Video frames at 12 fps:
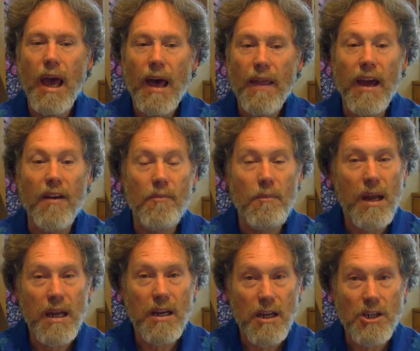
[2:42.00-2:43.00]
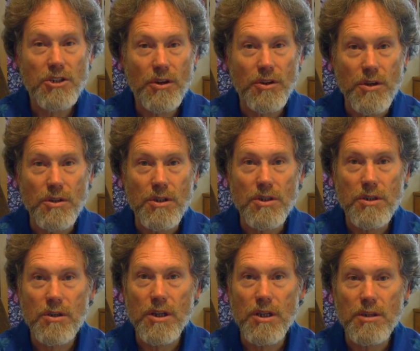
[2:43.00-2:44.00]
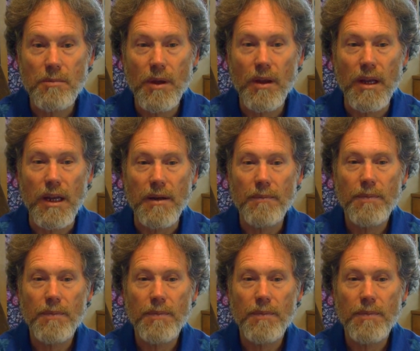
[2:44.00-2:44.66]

They have many industrial uses due to this ability.